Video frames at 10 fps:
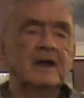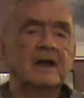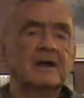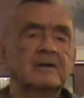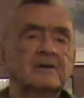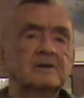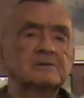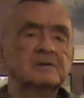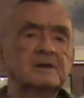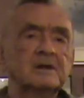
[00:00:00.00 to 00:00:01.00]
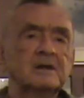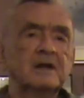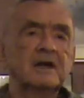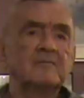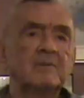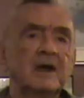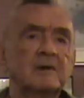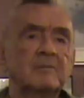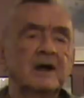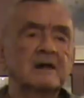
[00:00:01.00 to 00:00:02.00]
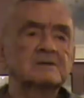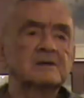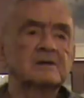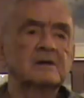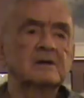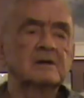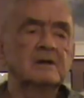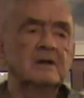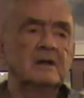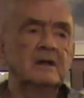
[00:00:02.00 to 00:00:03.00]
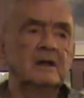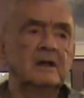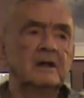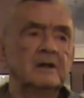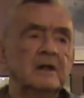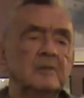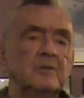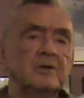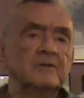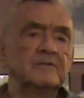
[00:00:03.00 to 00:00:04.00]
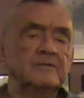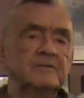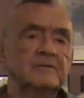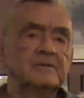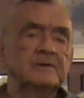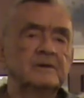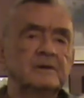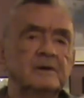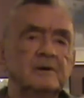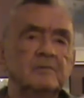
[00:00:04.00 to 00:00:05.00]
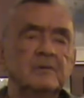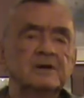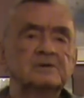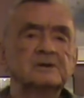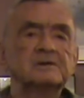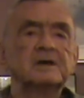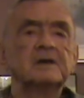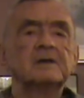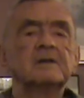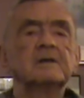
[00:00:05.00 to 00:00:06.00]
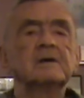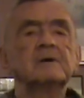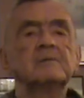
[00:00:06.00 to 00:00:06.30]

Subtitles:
And of course, we didn't have backpacks until a number of missions into the